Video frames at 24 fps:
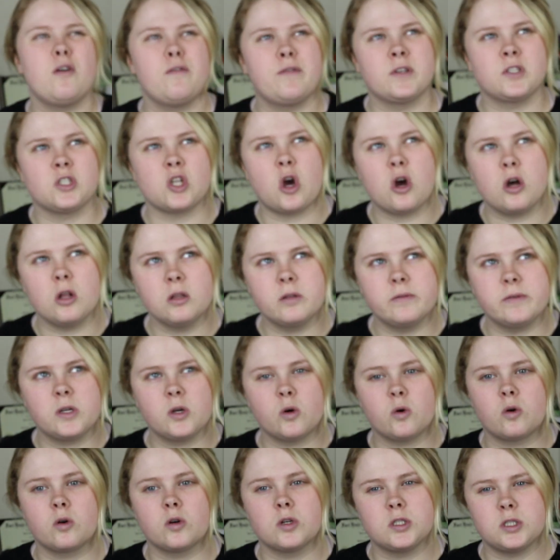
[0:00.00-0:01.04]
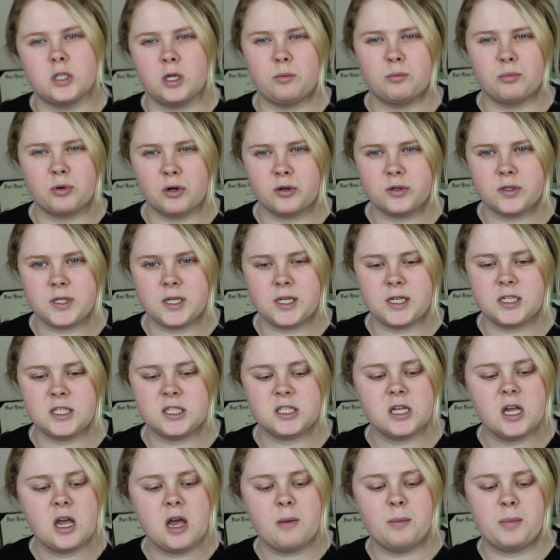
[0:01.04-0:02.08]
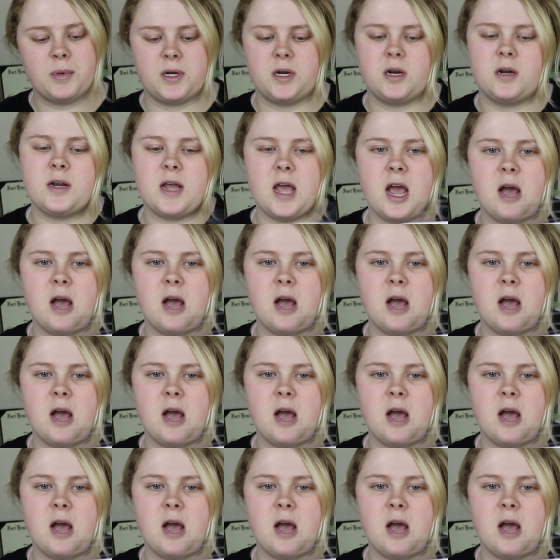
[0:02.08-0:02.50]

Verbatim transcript: know if it's all of it or some proceeds, but on